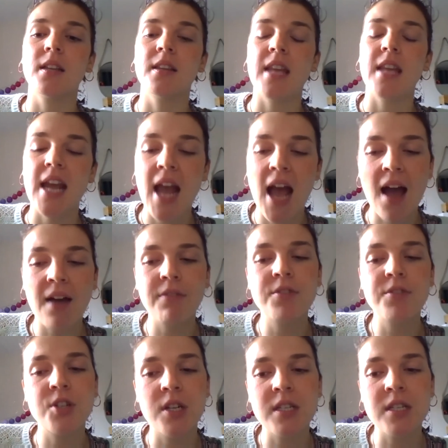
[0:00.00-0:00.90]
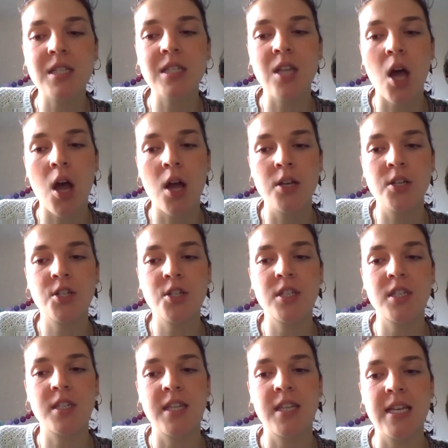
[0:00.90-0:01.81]
they have just
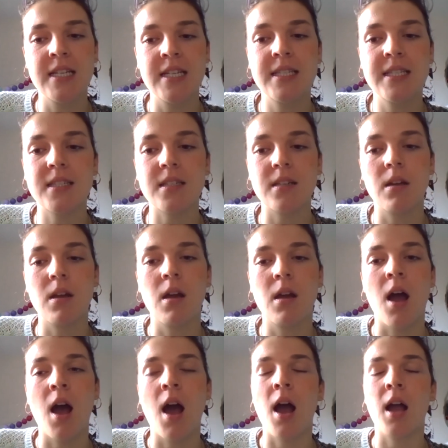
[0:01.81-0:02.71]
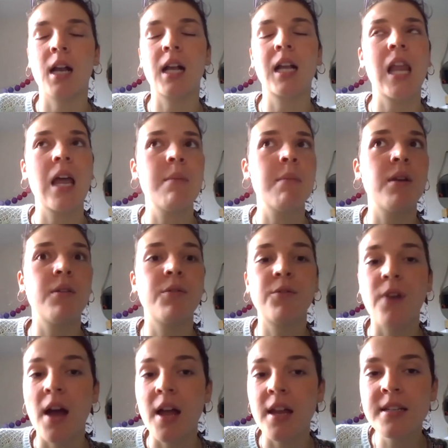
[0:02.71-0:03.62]
launched this climate
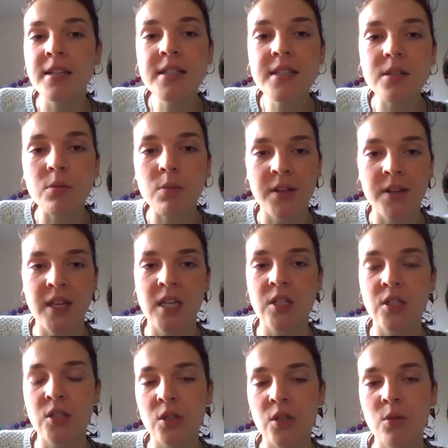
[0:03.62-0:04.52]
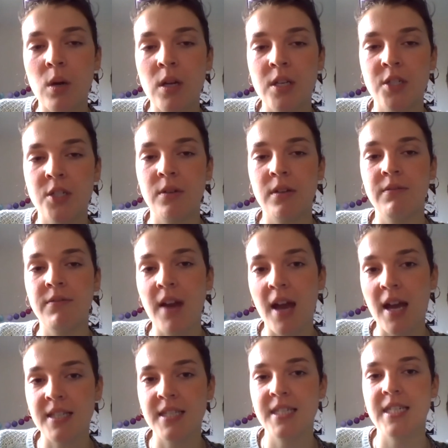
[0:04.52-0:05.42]
fund where they do want to
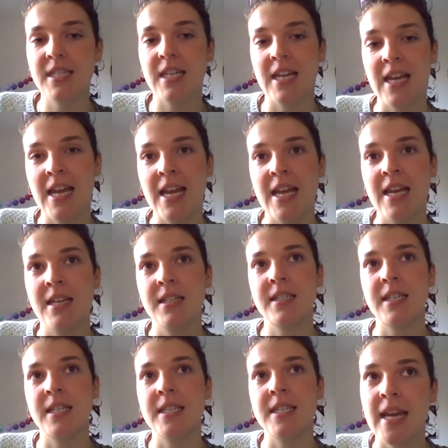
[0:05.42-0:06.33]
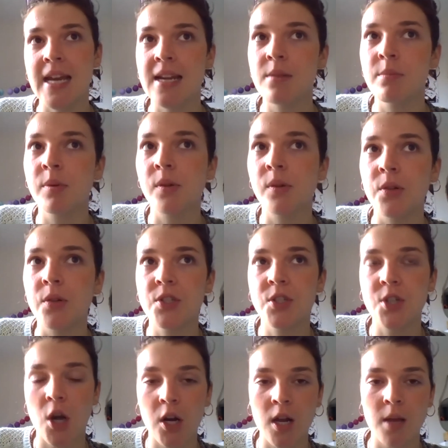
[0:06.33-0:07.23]
invest in sustainable
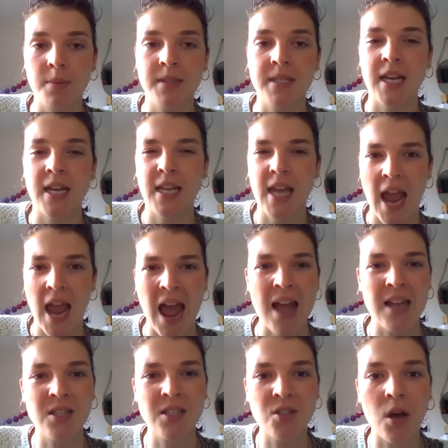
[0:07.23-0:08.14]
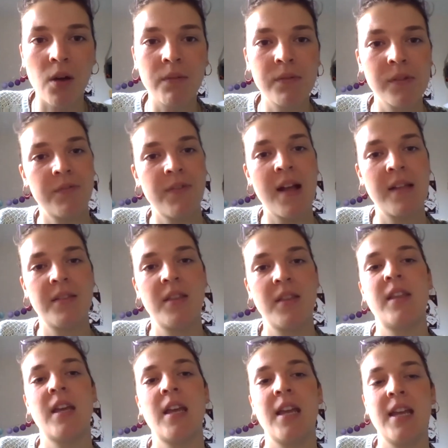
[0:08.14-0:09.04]
startups that can solve the fact
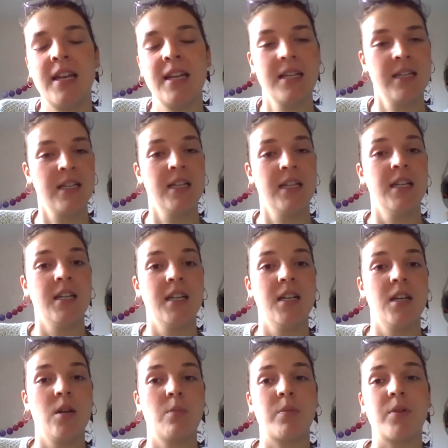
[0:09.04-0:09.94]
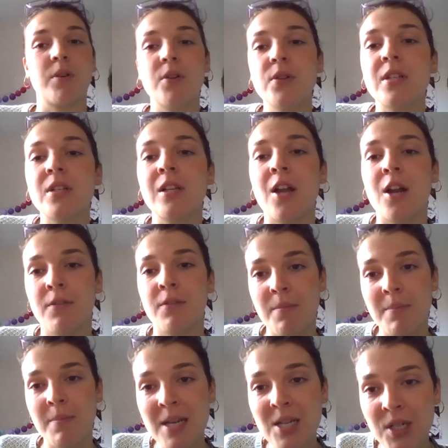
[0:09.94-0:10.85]
that they produce a lot of
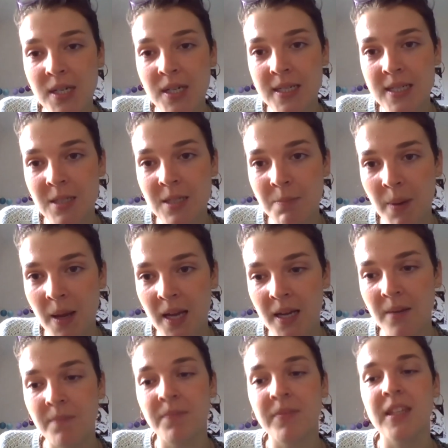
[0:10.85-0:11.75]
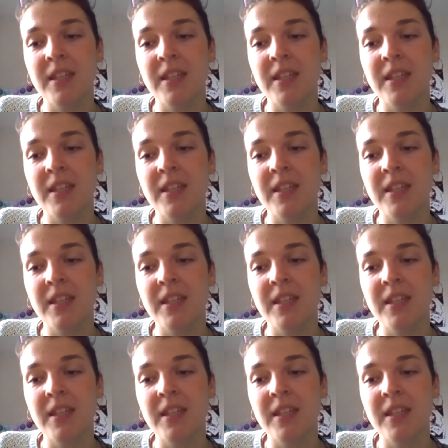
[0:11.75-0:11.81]
emissions. But